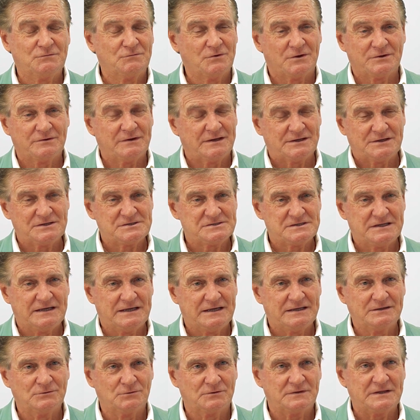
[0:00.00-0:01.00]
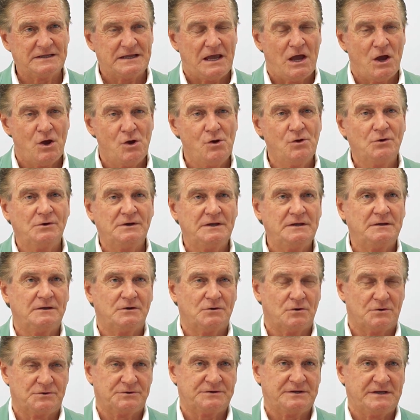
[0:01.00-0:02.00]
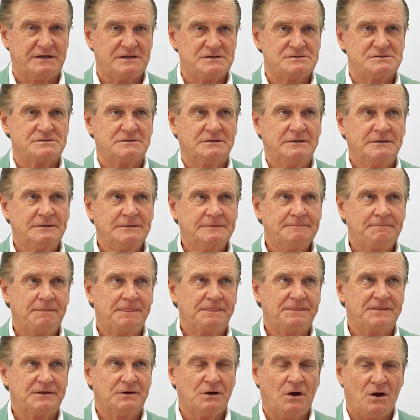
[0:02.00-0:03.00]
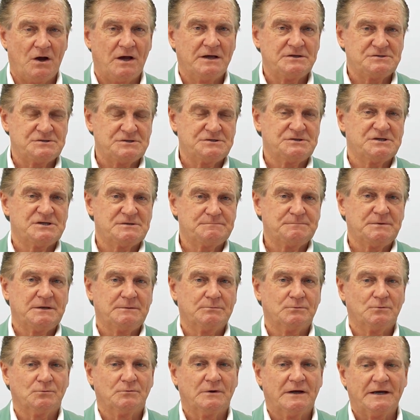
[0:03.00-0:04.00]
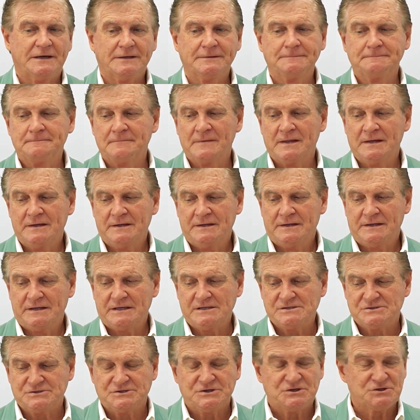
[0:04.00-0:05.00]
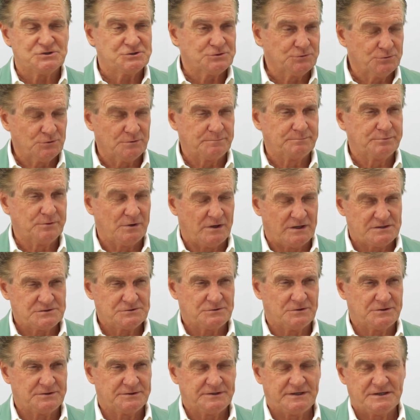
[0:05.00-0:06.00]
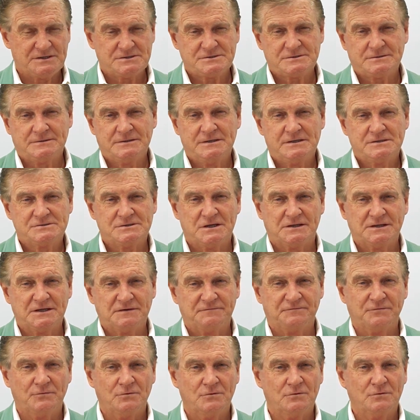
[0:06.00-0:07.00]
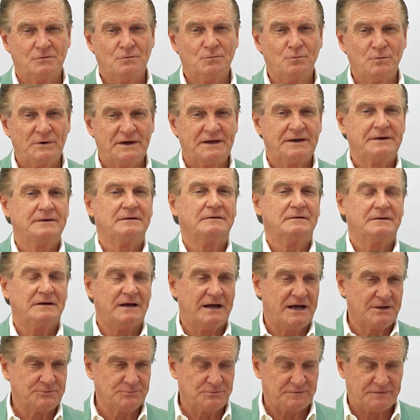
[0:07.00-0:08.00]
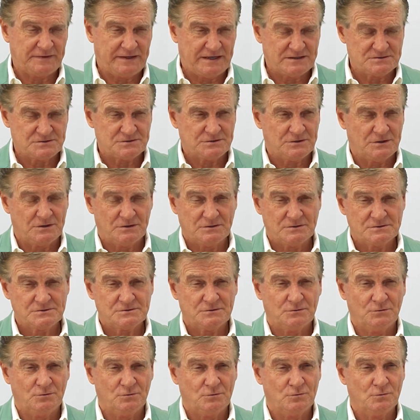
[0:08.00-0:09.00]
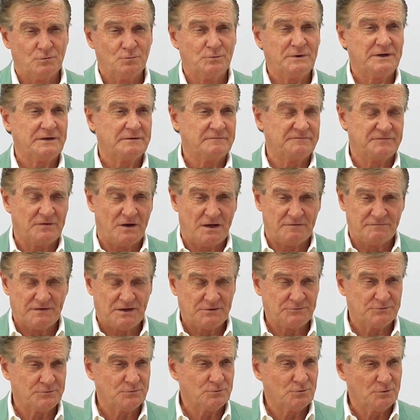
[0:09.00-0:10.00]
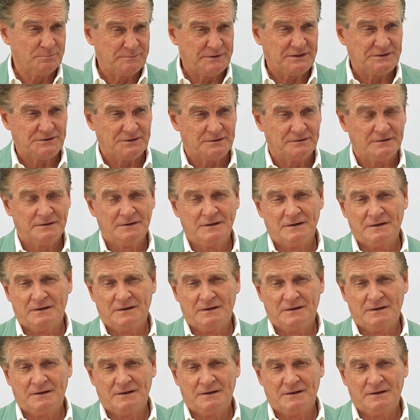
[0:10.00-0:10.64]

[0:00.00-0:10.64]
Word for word: you've got to understand, look, the only contest that I suggest people run is an insured prize contest. So therefore, win $100,000 or win 500 or a million.